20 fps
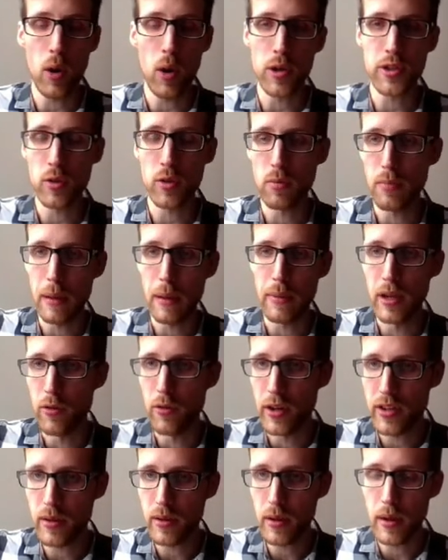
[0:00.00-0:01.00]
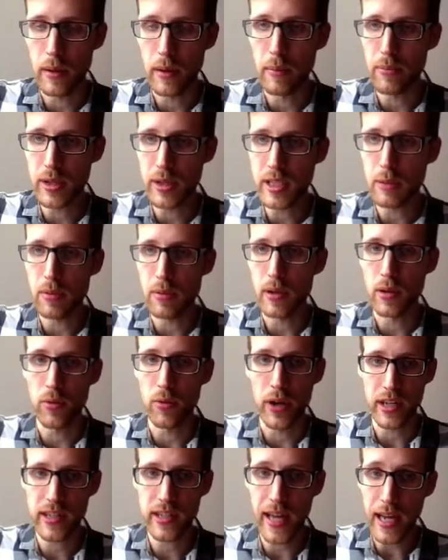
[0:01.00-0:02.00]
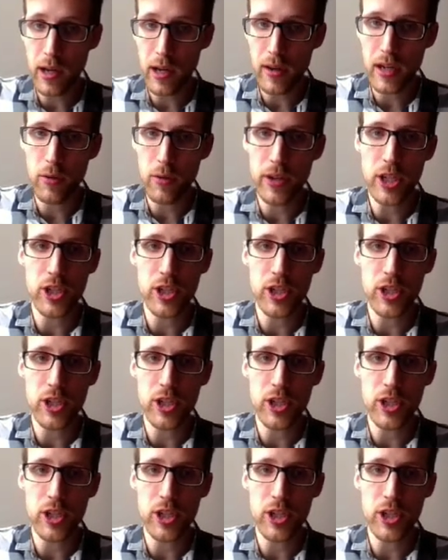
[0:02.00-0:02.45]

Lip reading: also maybe in principle rectangular